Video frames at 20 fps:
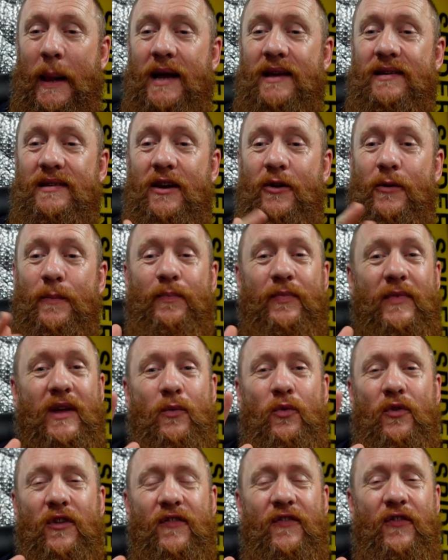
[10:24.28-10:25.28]
So
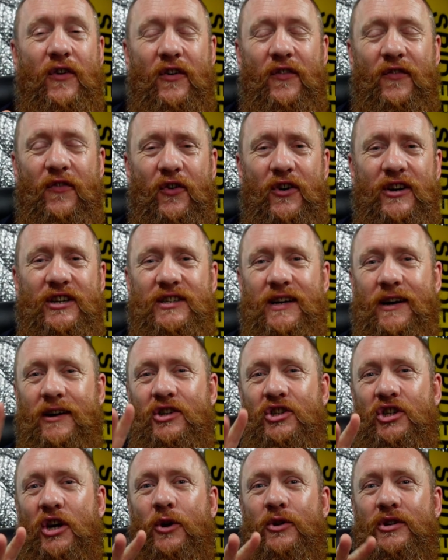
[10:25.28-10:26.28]
with the footage that I
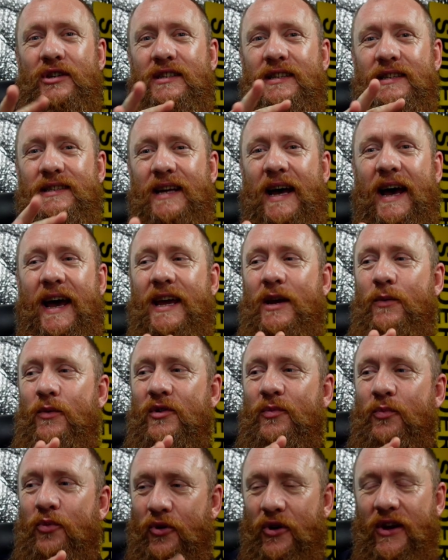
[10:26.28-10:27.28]
showed you today
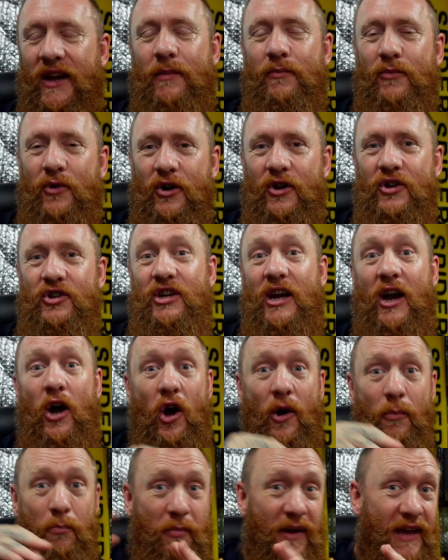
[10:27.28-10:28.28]
was pretty much
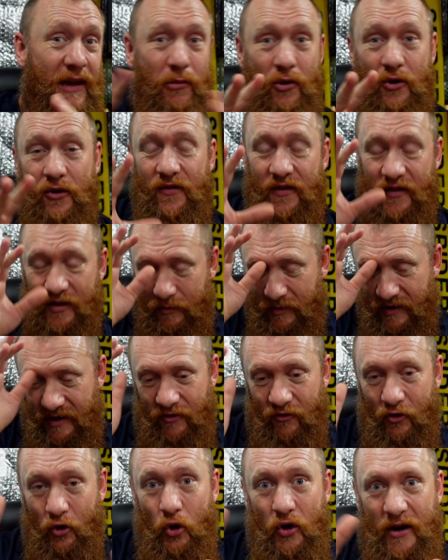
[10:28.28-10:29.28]
me moving them, and
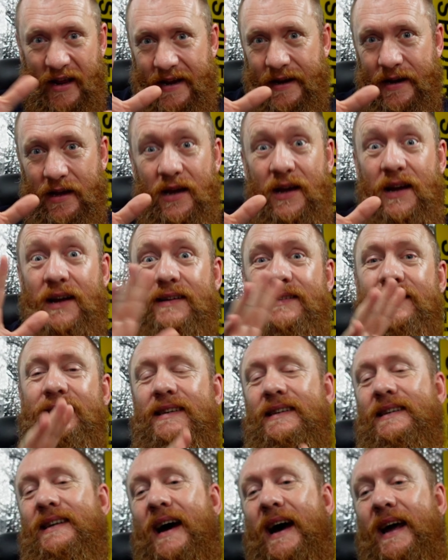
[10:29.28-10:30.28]
they're all in
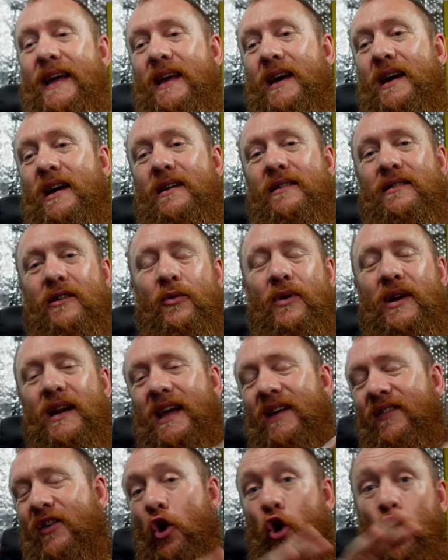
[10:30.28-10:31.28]
today. So I'm going
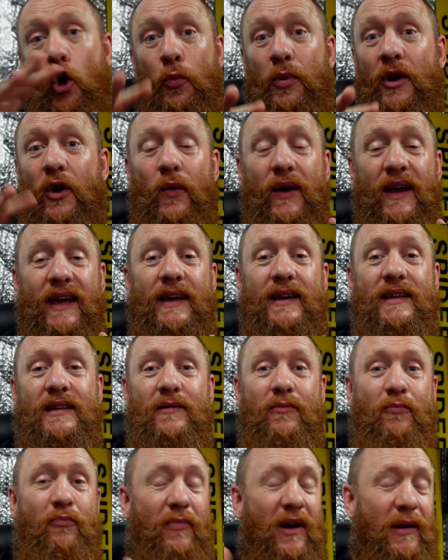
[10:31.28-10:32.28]
to give it a couple of
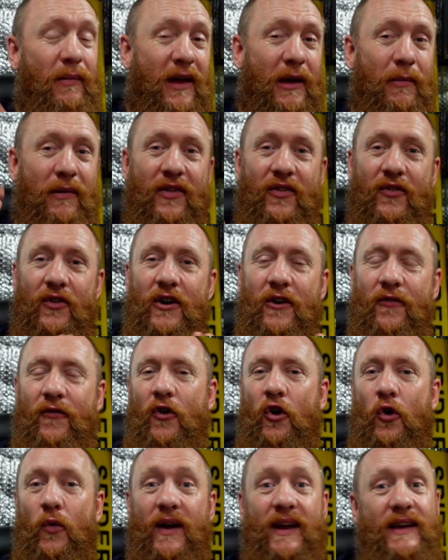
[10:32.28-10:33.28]
weeks, maybe 3 or
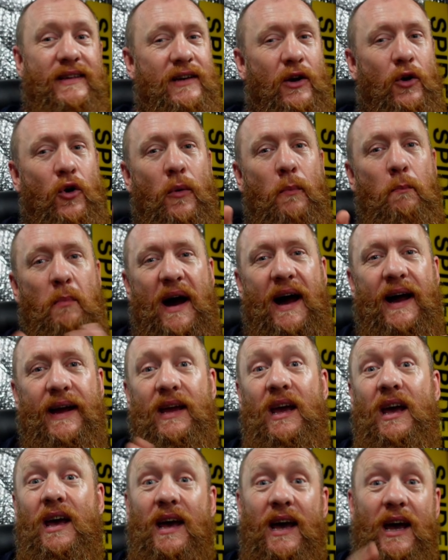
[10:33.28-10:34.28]
4 weeks, and come
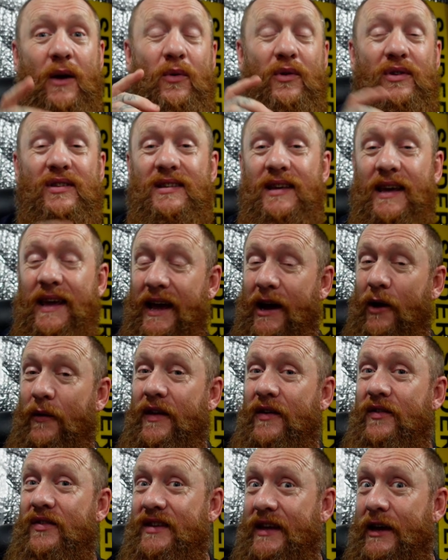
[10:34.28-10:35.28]
back and we'll see how
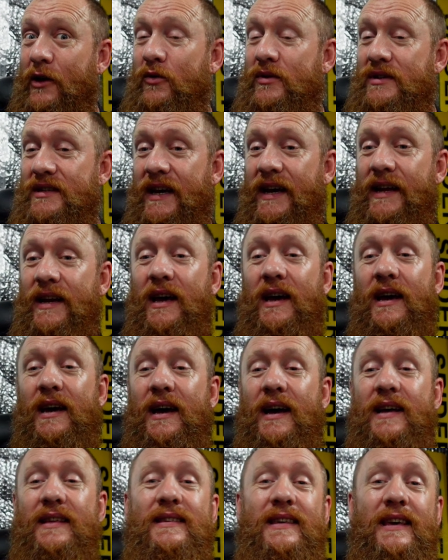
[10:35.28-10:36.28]
they've settled in
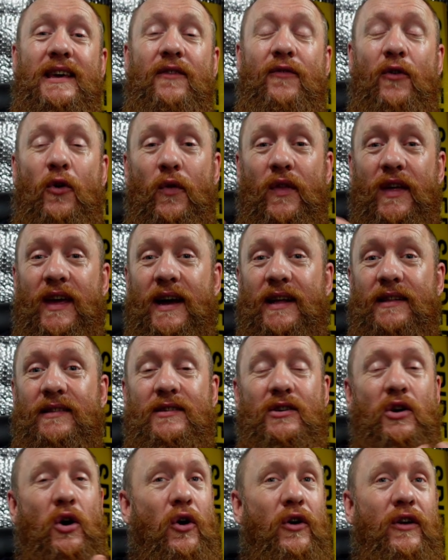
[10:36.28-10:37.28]
and see if all the
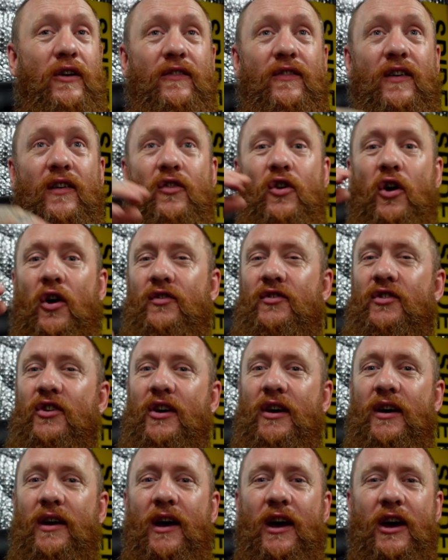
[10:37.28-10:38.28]
ants kind of have got
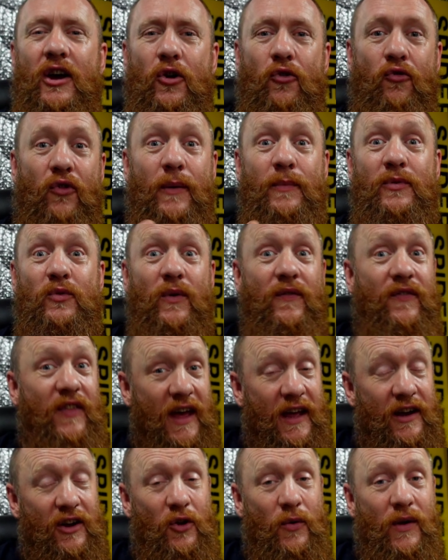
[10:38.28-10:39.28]
to grips with
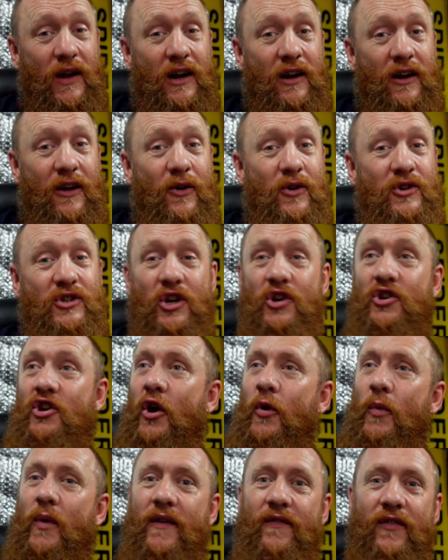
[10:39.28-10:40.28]
their new enclosure,
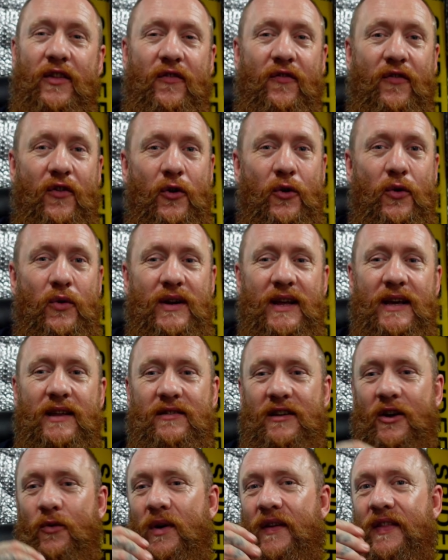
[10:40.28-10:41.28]
know where the food
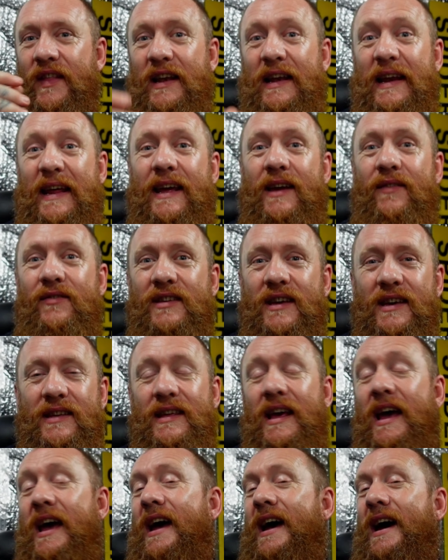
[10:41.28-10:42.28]
is, know where the leaves
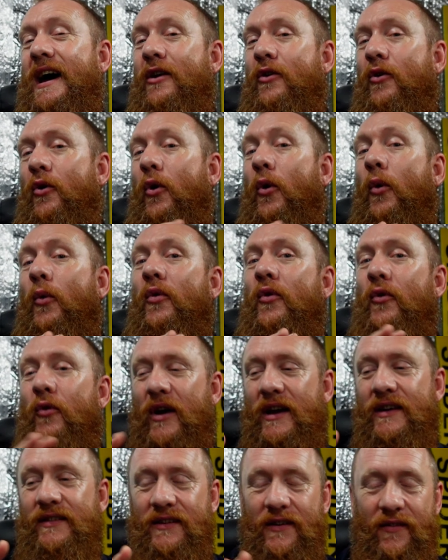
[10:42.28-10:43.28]
is, and all the
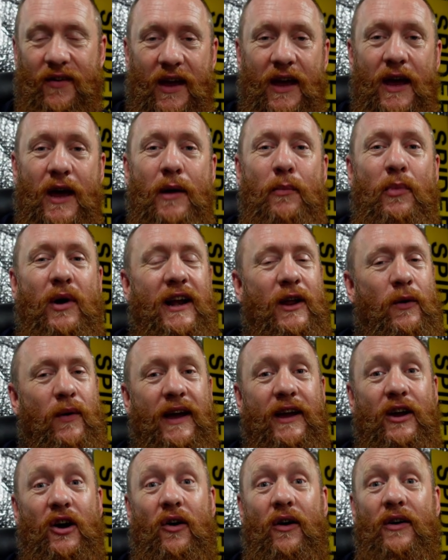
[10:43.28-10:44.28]
rest of it. But
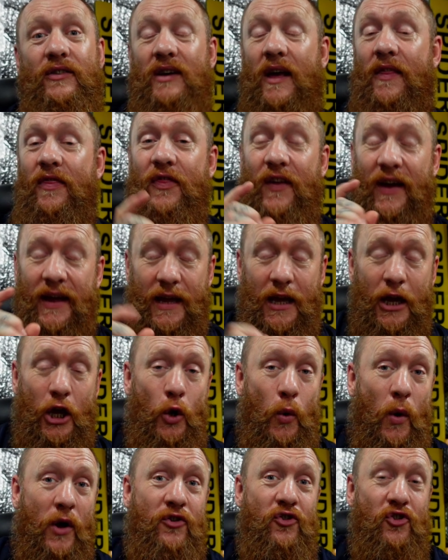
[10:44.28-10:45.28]
anyway guys, thank
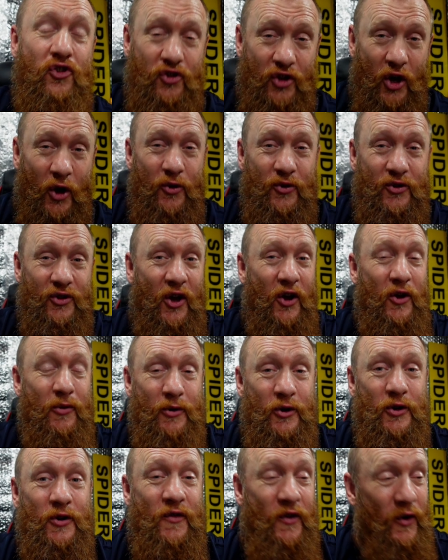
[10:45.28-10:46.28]
you so
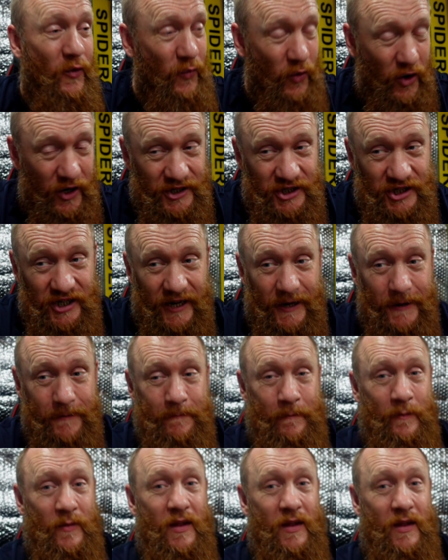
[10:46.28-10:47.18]
much for watching.